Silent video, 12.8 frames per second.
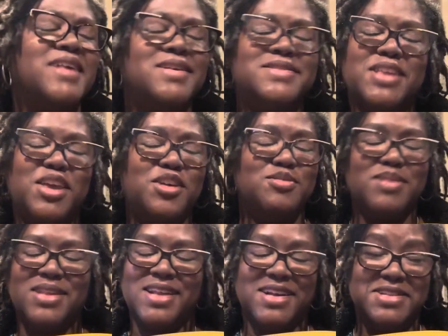Excuse
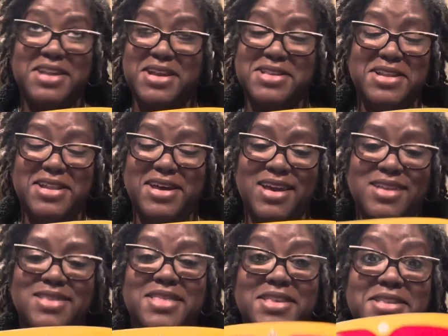me, not
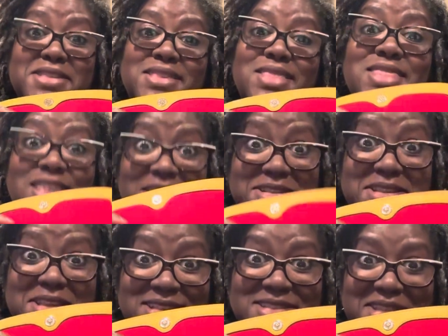Dandelion. This
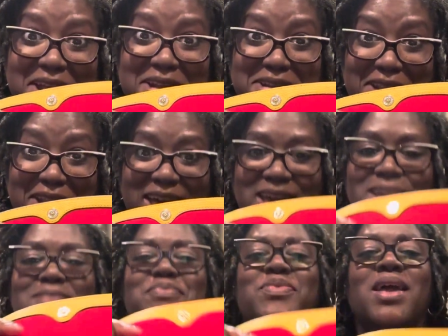is
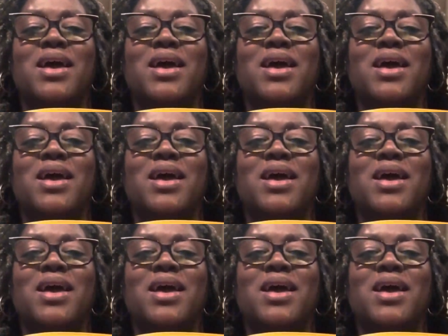Dandelion.